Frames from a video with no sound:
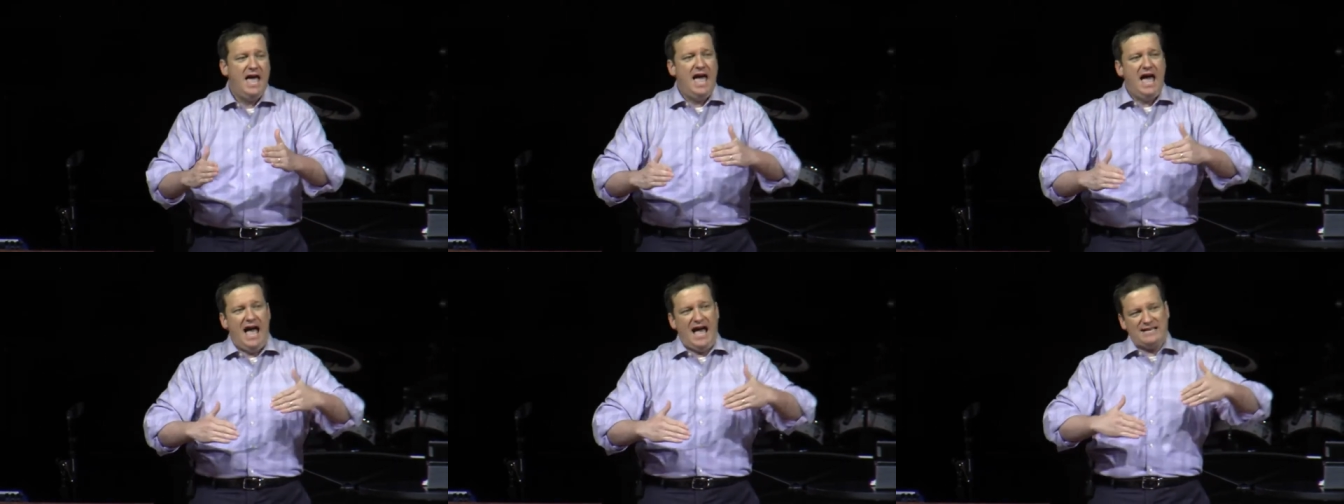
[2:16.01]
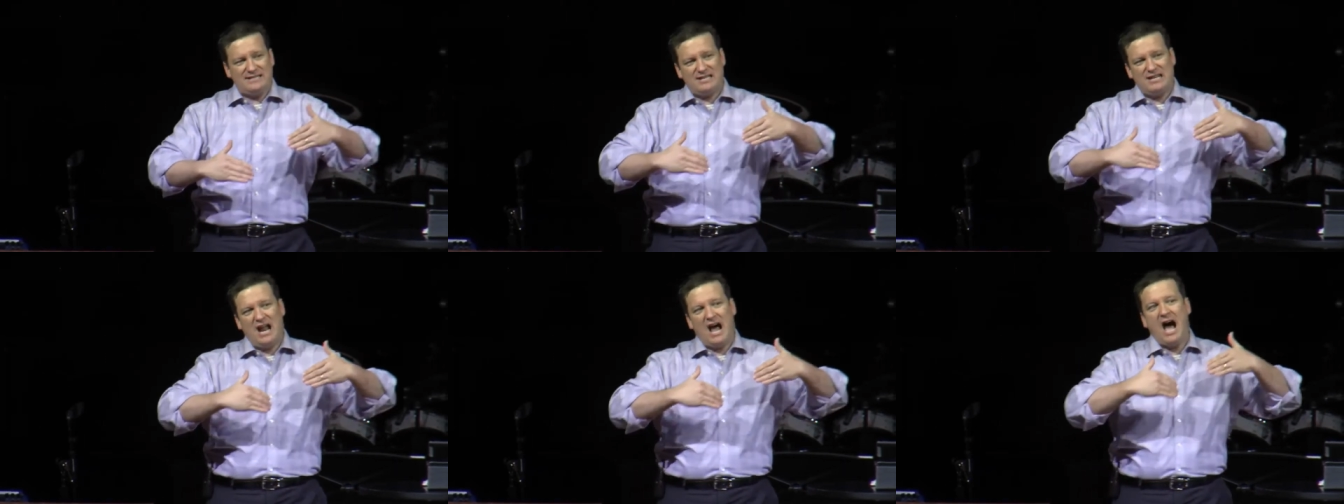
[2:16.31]

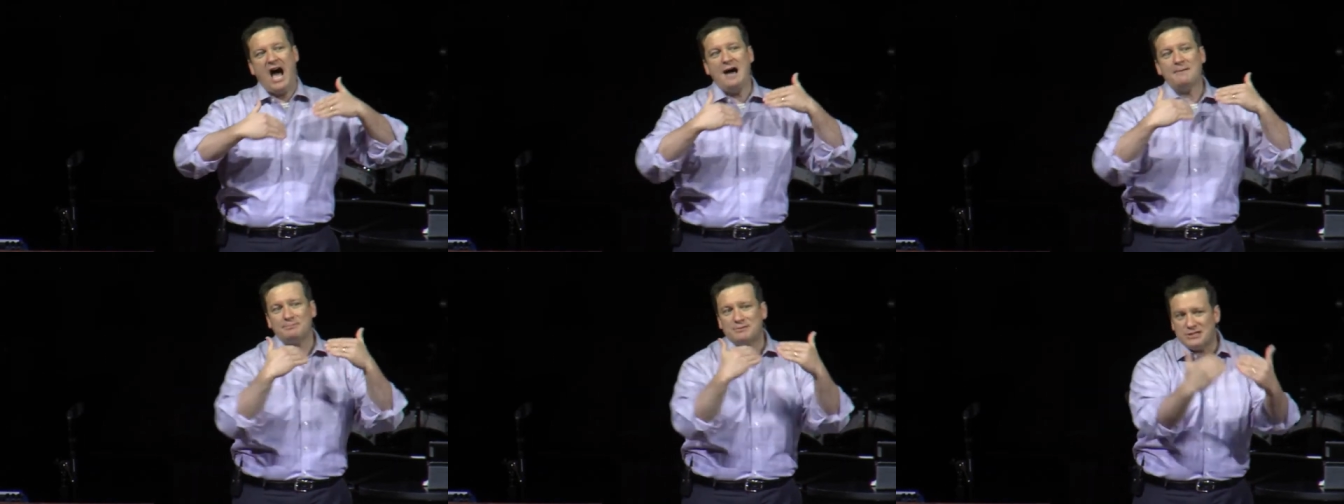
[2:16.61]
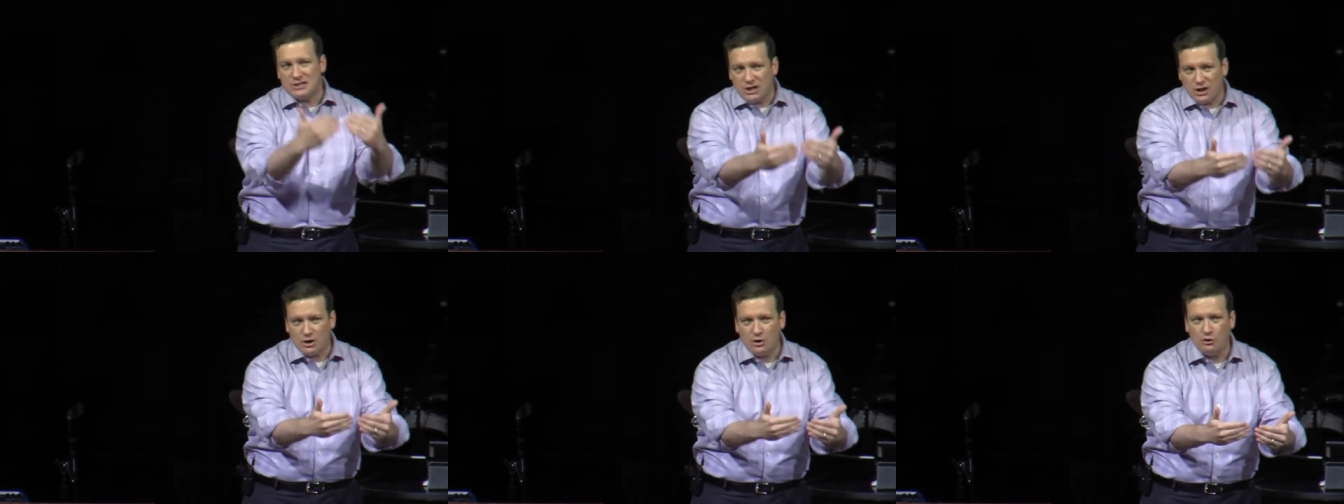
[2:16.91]
as an
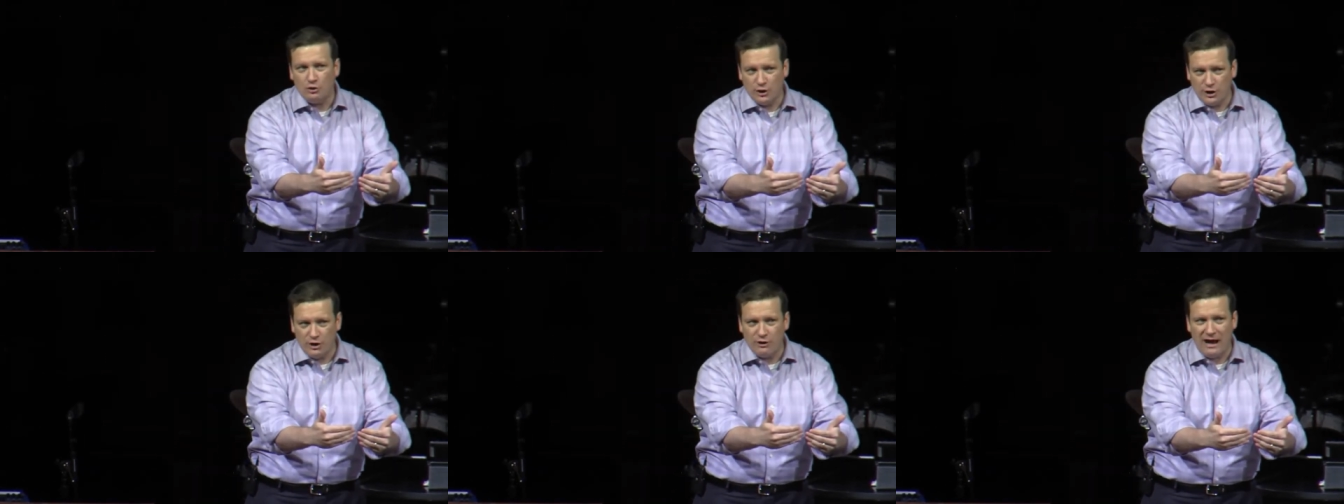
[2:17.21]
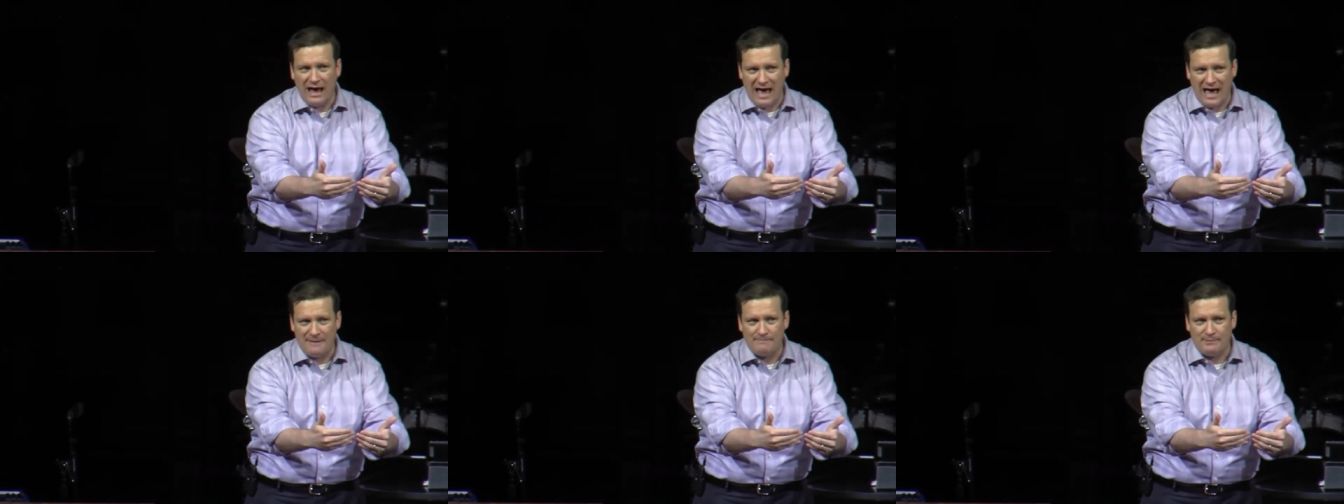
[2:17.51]
obstacle to your
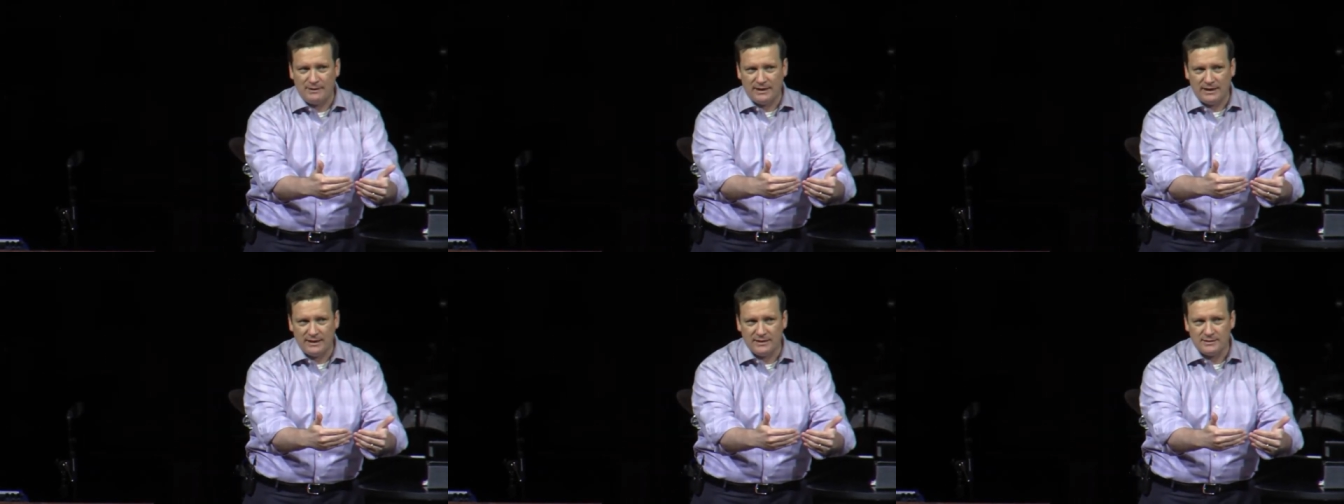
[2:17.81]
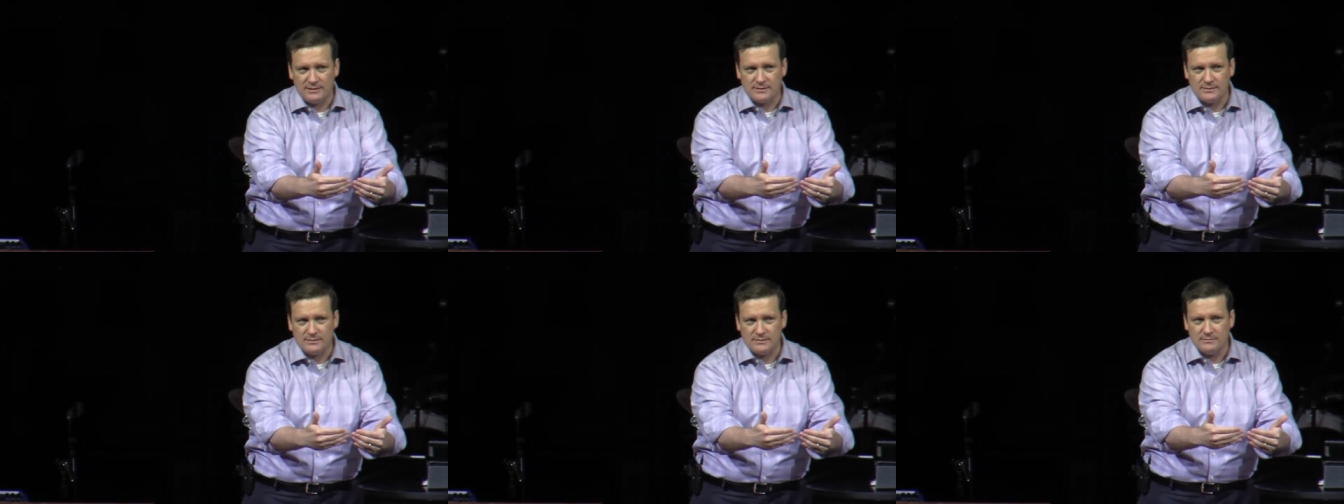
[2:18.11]

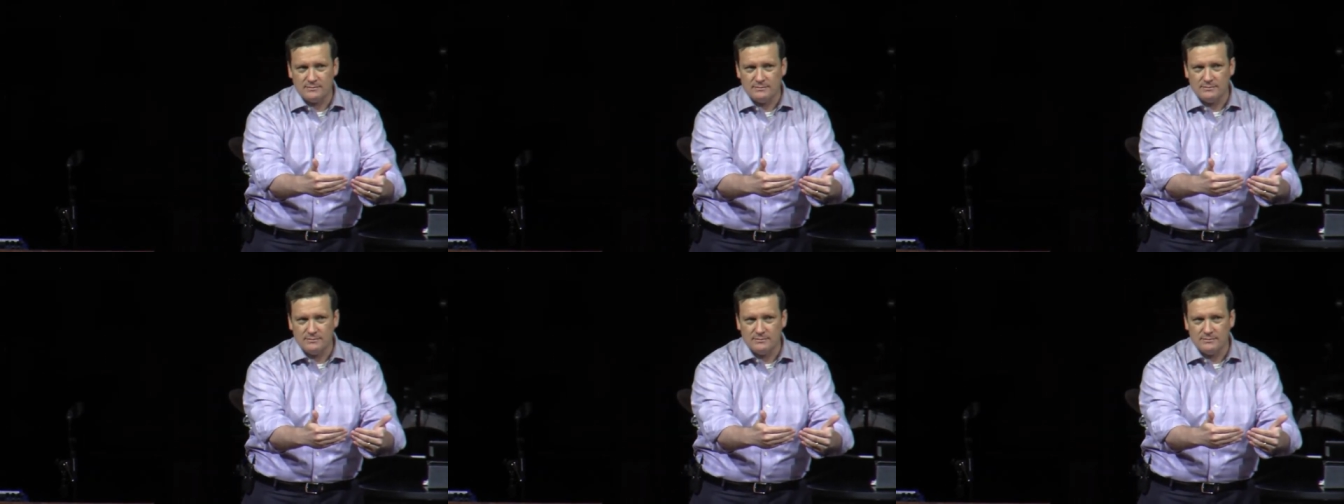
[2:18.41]
happiness,